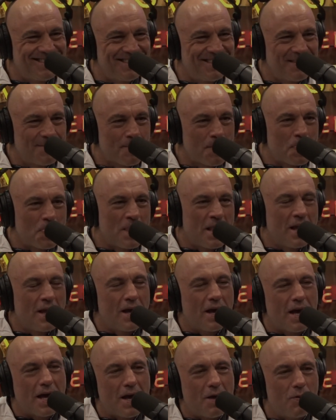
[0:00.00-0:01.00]

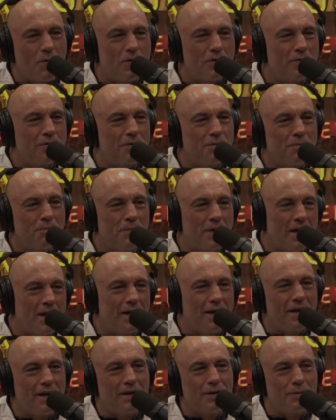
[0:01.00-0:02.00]
I want a
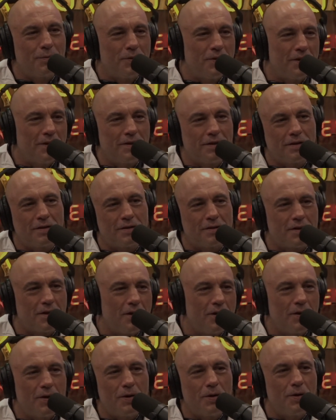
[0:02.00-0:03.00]
man with a
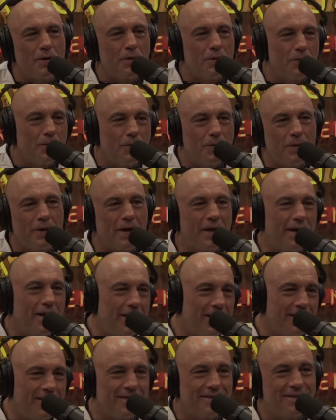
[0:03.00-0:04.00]
slow
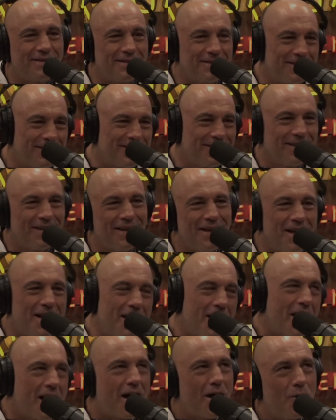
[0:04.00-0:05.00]
hand.
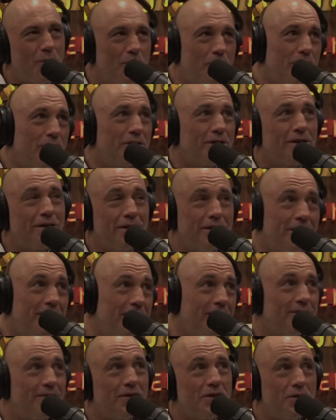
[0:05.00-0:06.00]
I want a
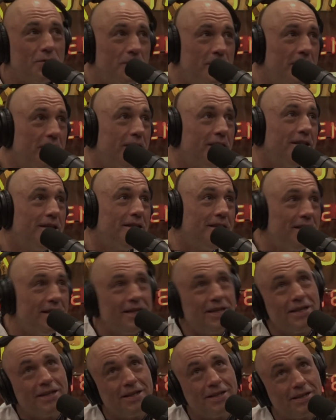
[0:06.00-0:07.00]
lover with an
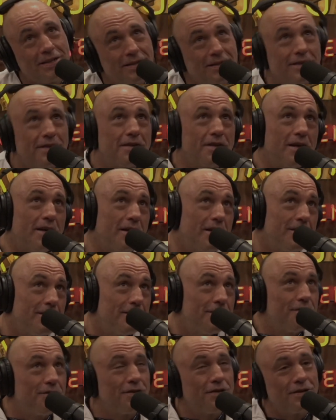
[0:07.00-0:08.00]
easy
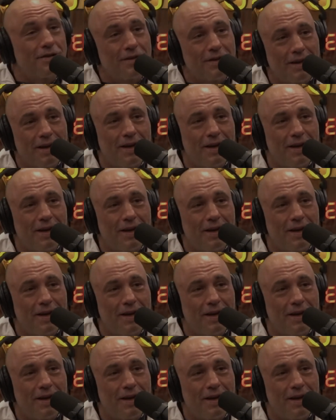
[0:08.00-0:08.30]
touch.